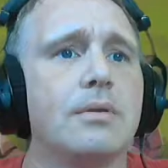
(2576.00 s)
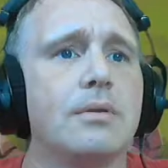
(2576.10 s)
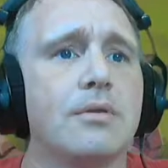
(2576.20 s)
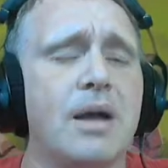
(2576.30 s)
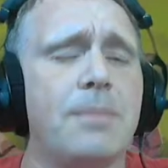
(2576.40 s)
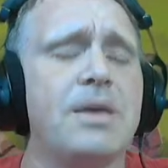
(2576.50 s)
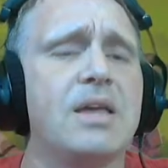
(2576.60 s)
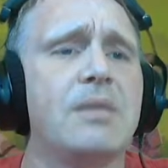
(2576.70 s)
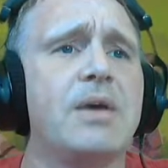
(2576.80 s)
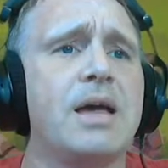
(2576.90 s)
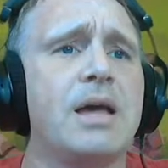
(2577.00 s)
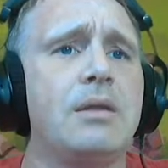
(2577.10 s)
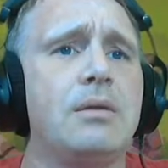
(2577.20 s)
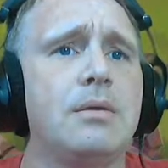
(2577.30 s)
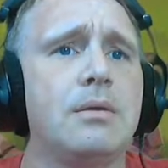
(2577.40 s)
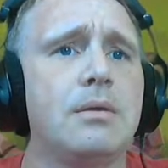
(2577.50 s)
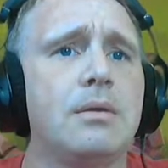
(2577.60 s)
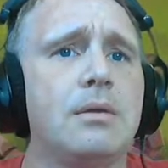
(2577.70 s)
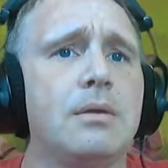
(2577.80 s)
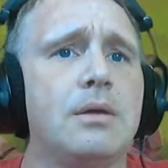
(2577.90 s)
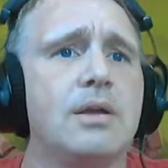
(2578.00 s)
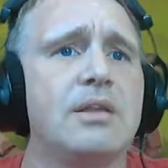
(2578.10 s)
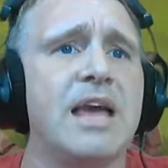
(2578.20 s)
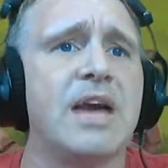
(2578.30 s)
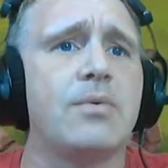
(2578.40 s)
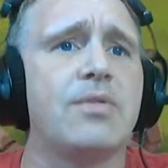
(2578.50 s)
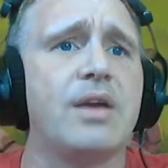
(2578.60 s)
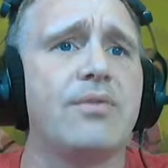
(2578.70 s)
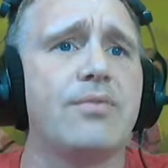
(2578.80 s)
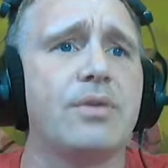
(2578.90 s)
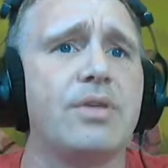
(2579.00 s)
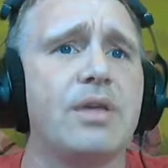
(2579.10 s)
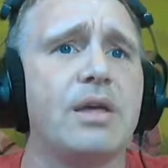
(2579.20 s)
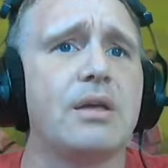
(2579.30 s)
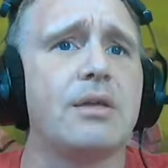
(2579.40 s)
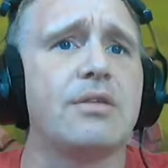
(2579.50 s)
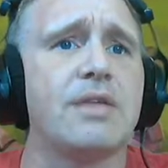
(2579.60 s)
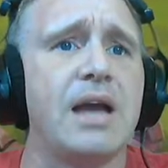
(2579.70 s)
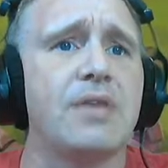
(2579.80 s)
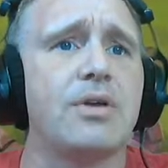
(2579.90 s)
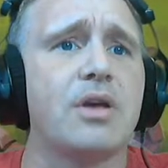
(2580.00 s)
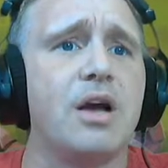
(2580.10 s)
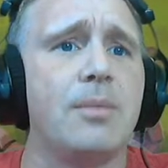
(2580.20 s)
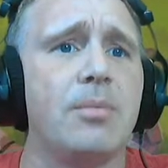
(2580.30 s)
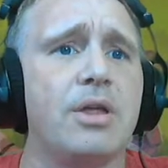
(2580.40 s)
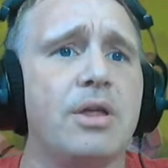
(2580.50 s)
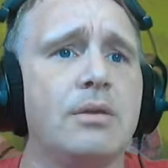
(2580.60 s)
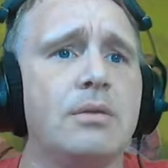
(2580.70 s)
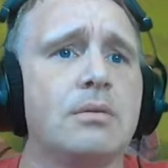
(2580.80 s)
stop being bad, attack with everything, sack the goblin,